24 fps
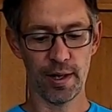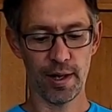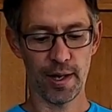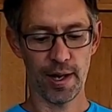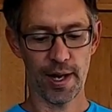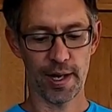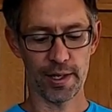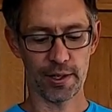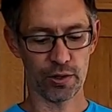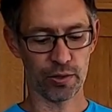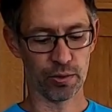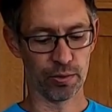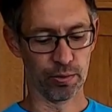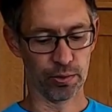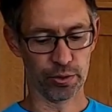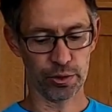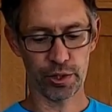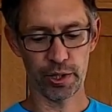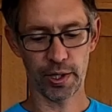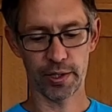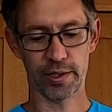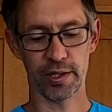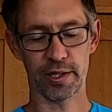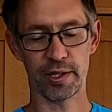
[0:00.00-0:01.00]
head
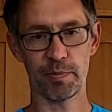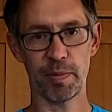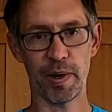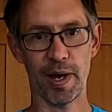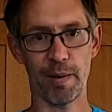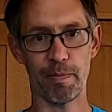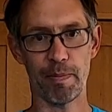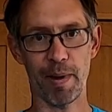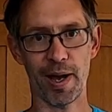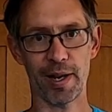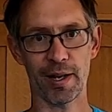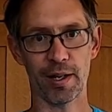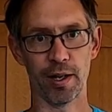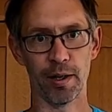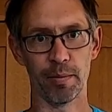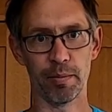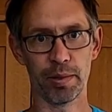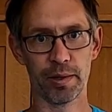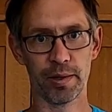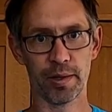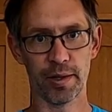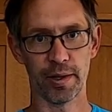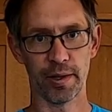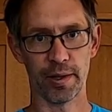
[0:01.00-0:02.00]
torch as a spare
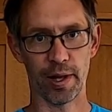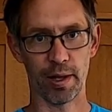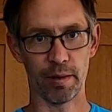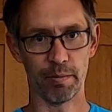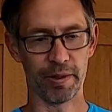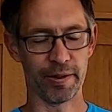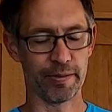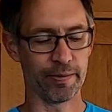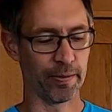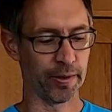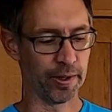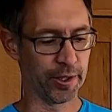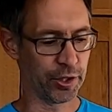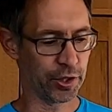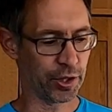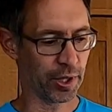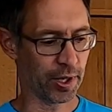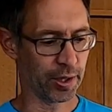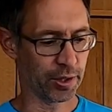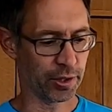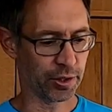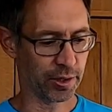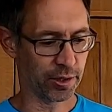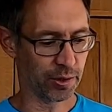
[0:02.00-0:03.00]
backup. That'll be fully
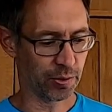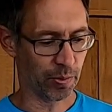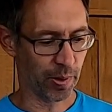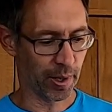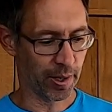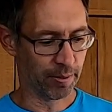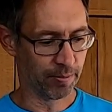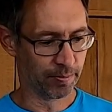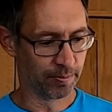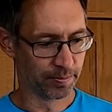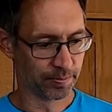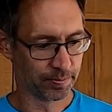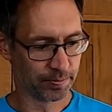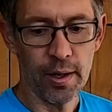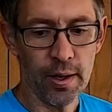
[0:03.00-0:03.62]
charged as well.